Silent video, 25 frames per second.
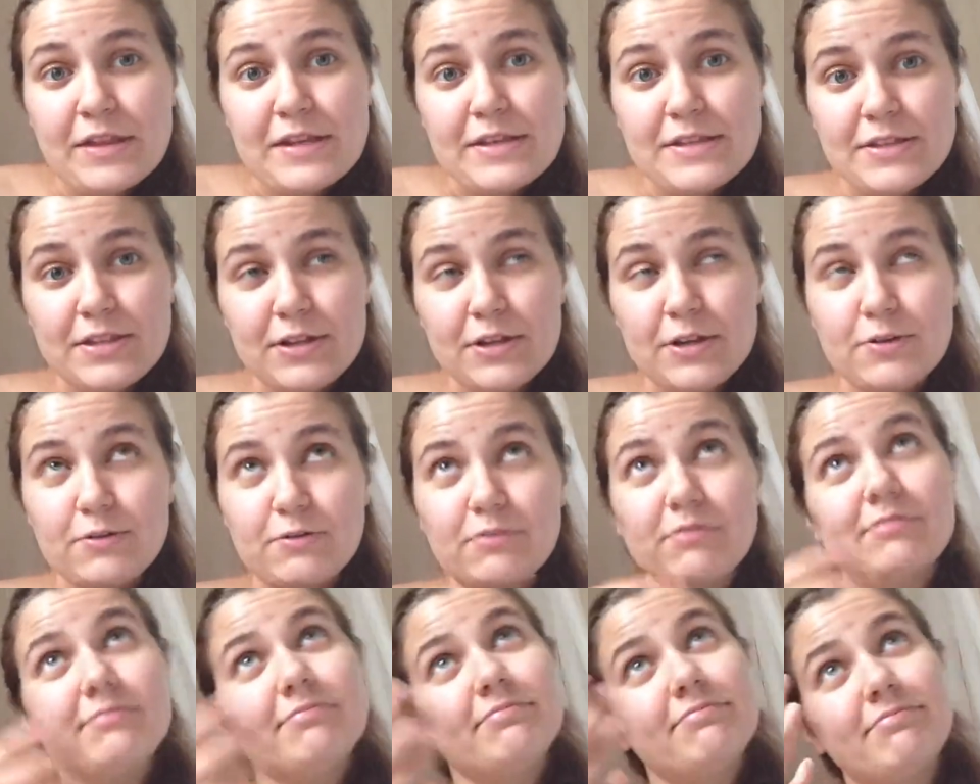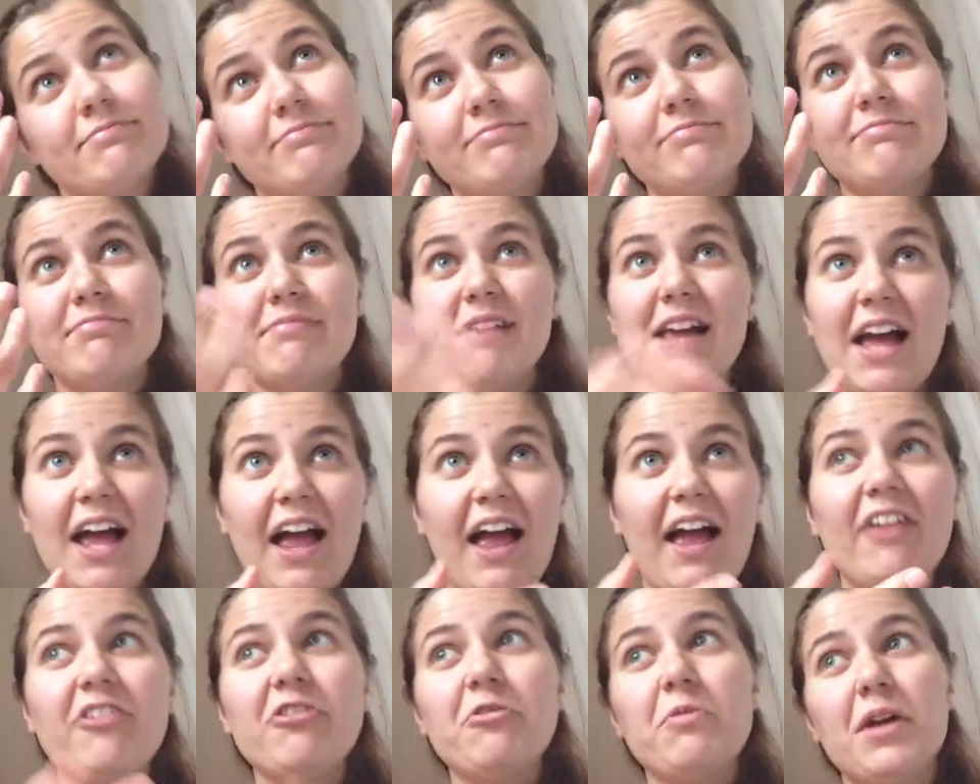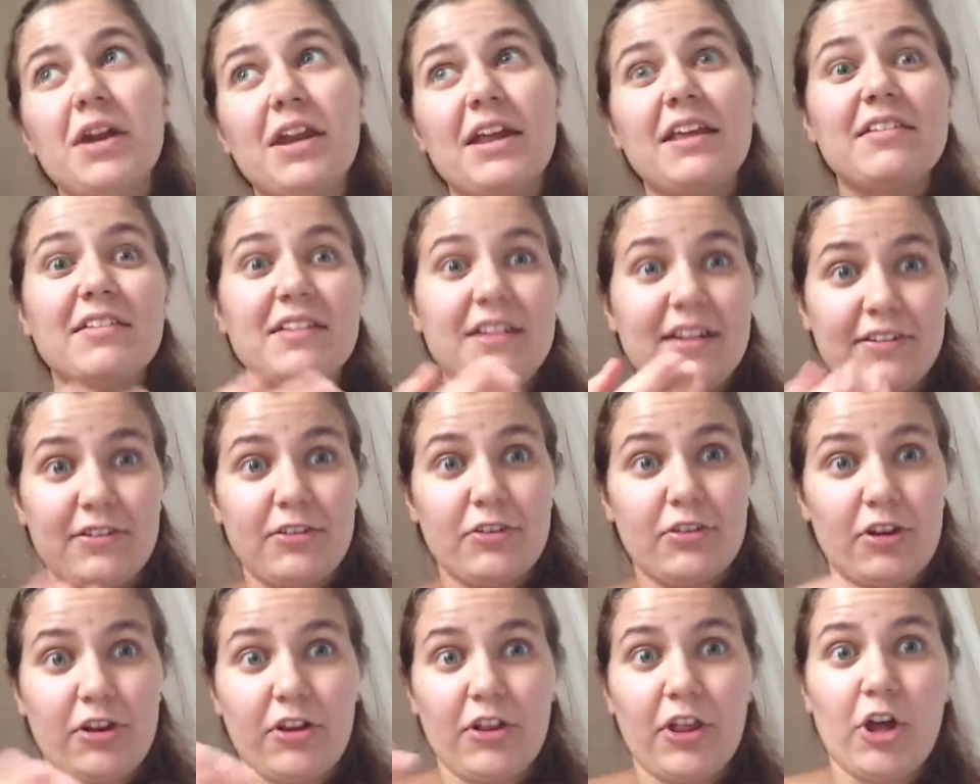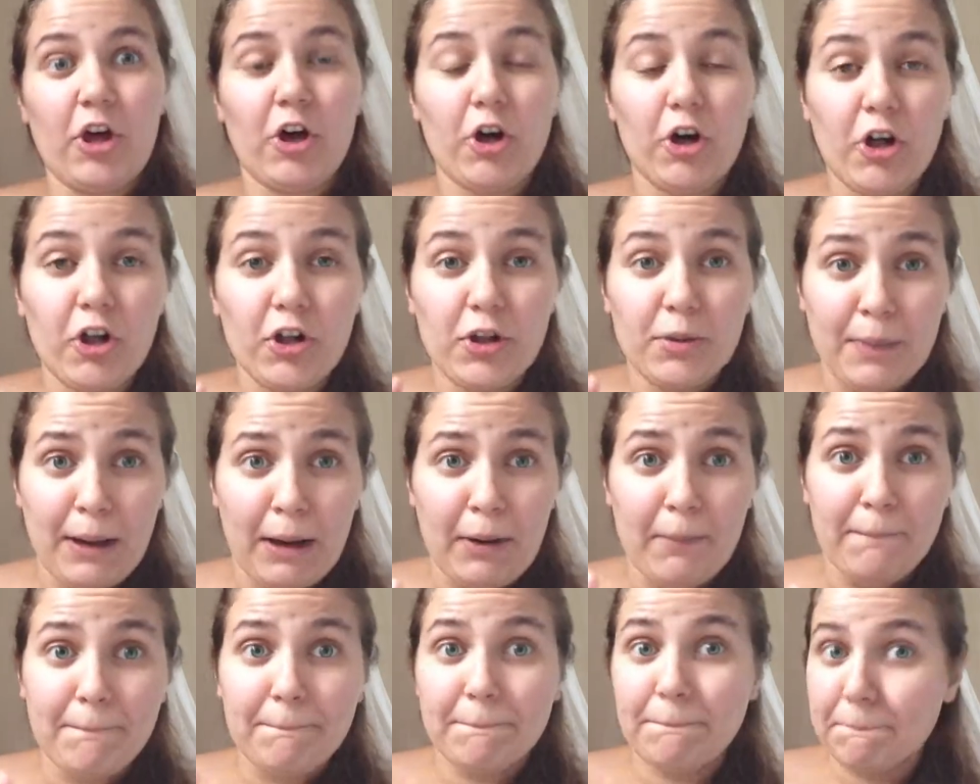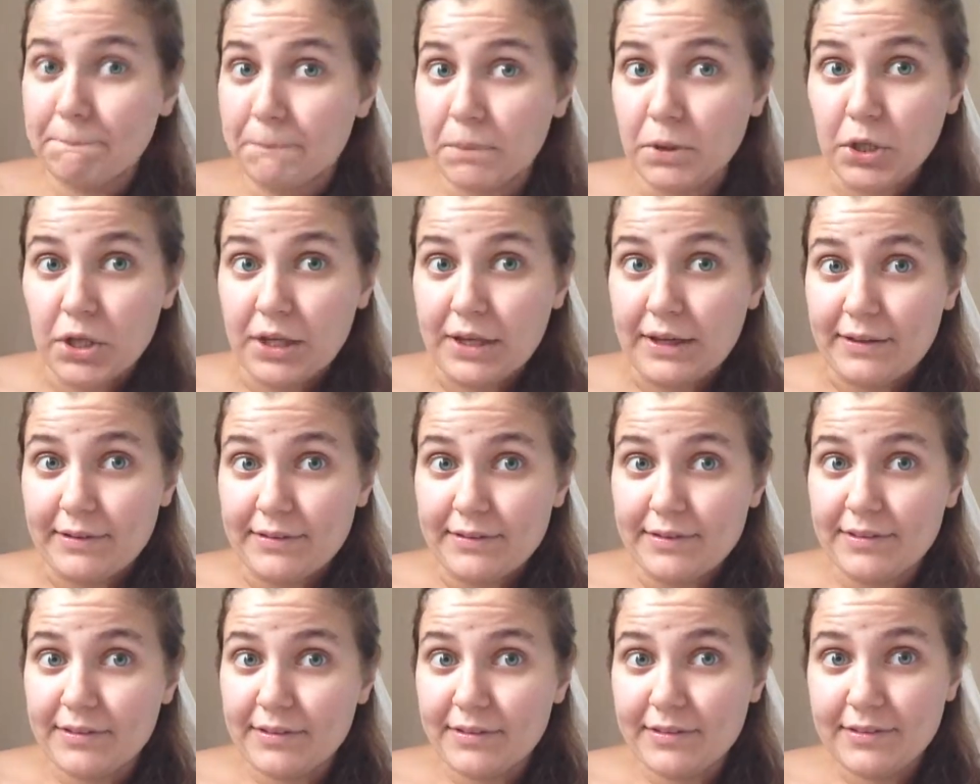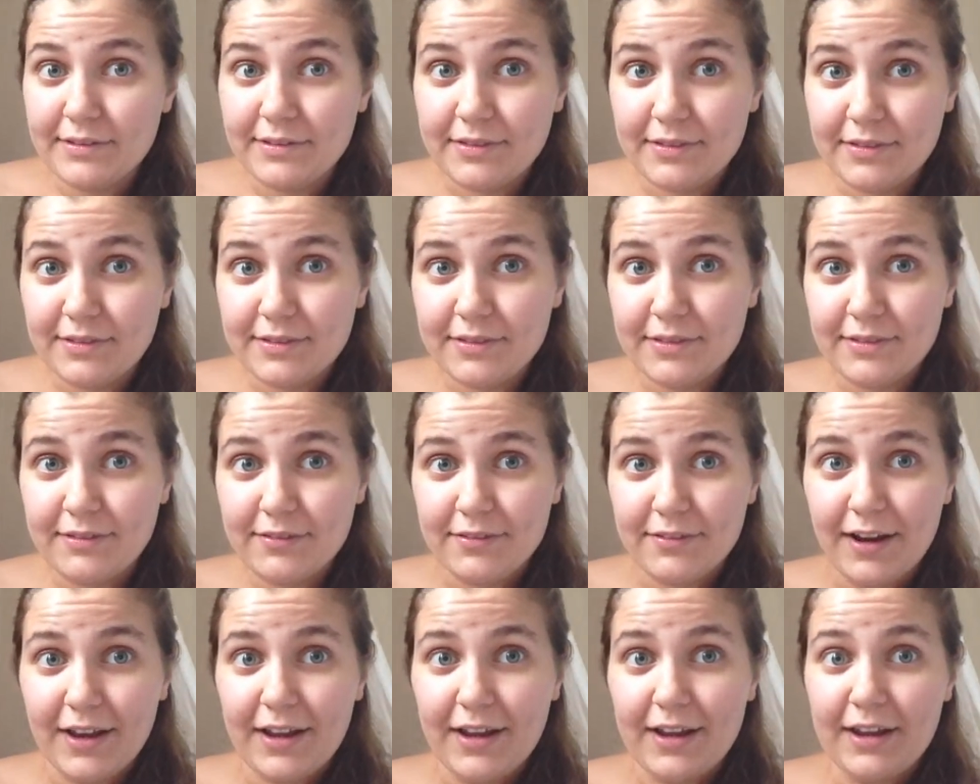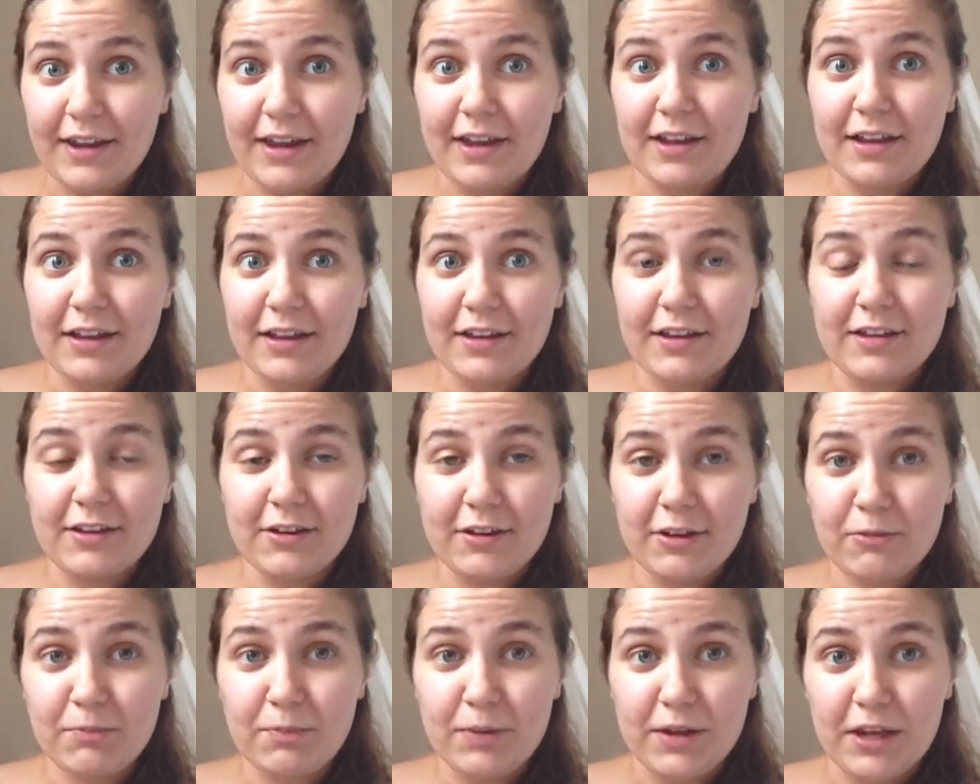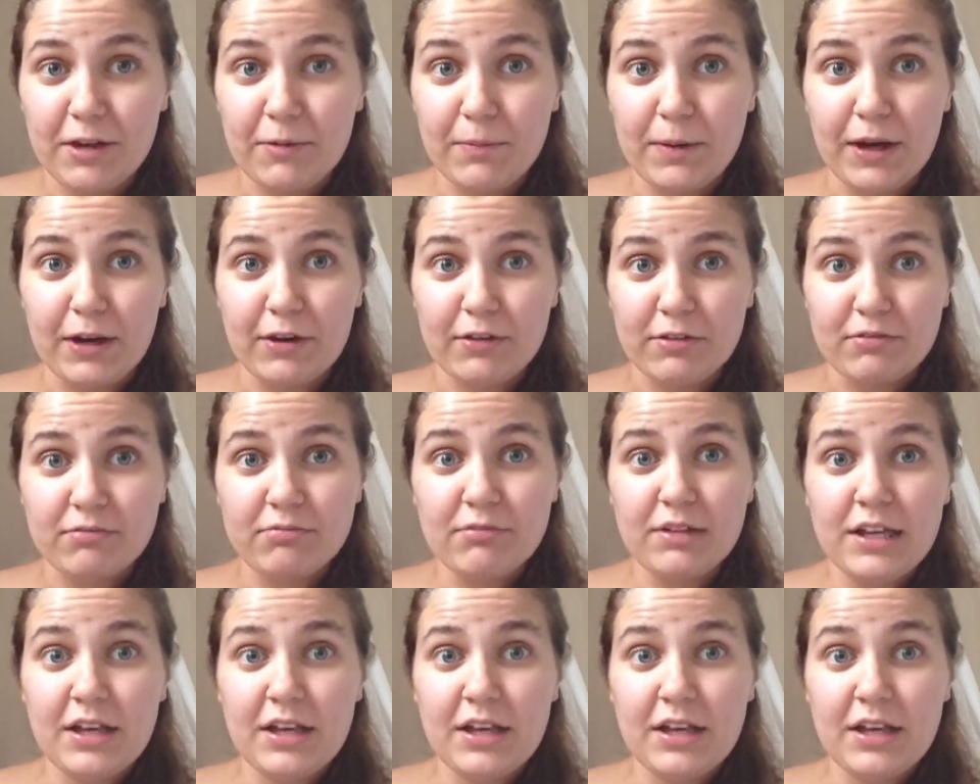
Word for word: So hegemony isn't necessarily all about bullies right? It, it could be about